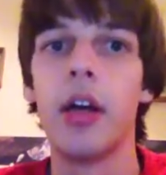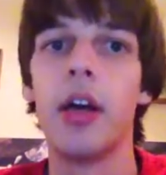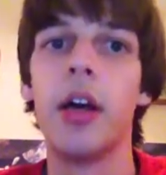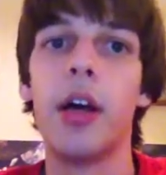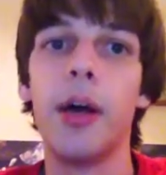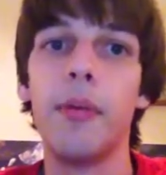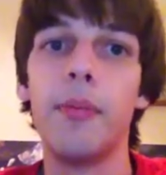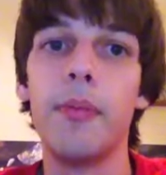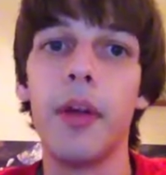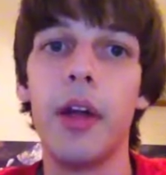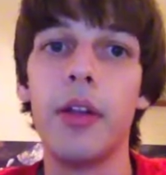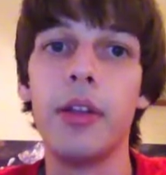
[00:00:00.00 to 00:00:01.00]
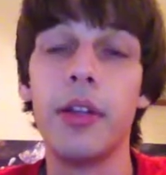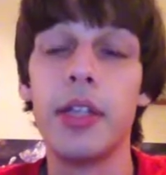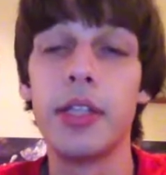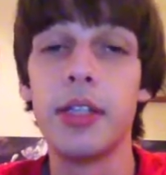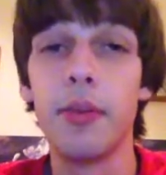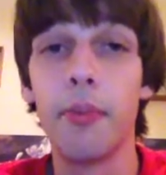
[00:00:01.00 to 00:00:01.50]

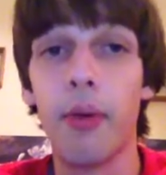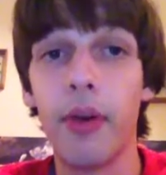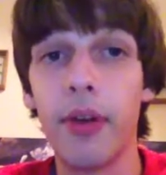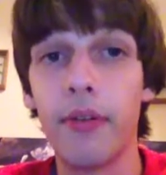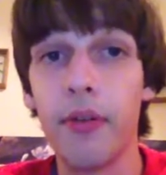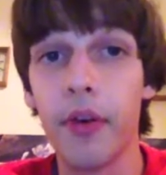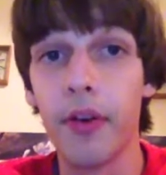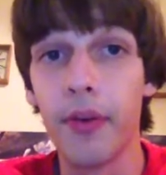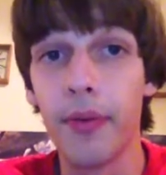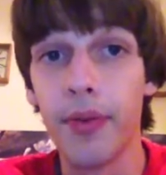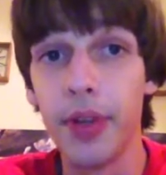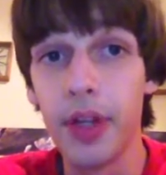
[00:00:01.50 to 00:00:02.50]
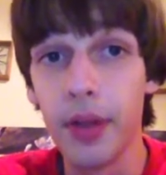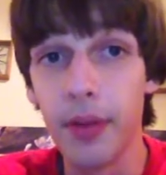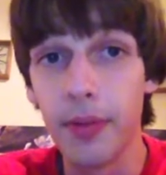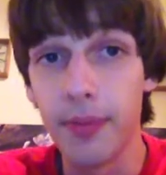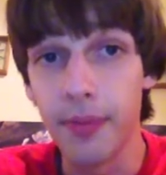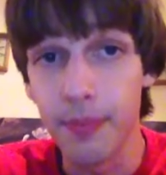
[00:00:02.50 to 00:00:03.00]
This is important for really
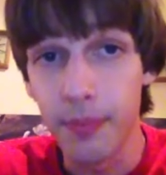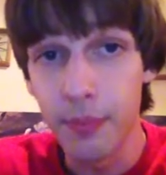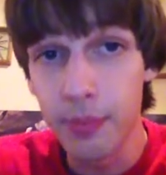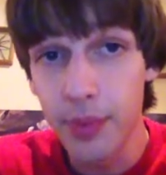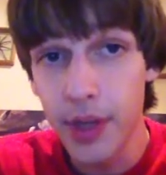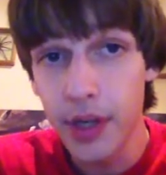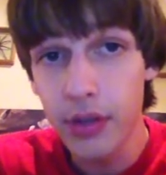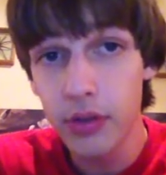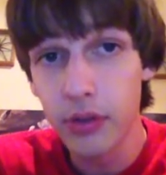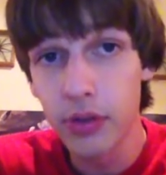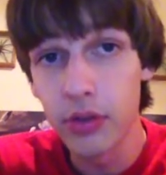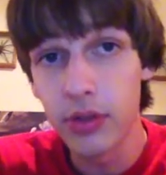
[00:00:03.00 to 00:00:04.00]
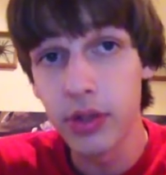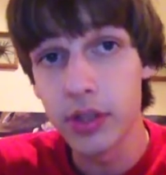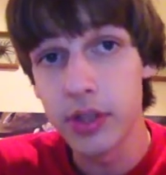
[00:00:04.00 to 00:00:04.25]
pretty cool